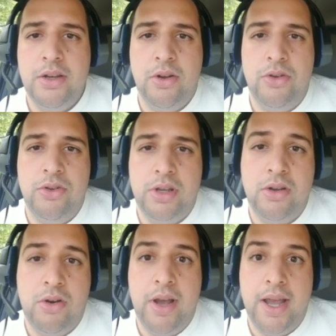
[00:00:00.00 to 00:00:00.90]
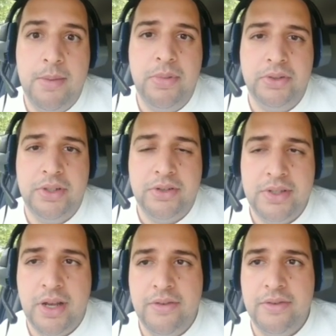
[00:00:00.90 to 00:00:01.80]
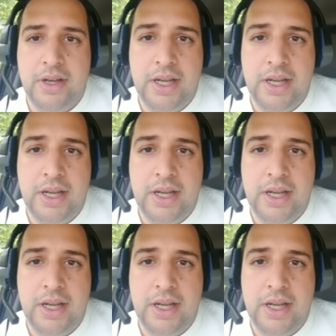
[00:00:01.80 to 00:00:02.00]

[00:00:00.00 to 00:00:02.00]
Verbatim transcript: you know, you can go ahead and build it yourself.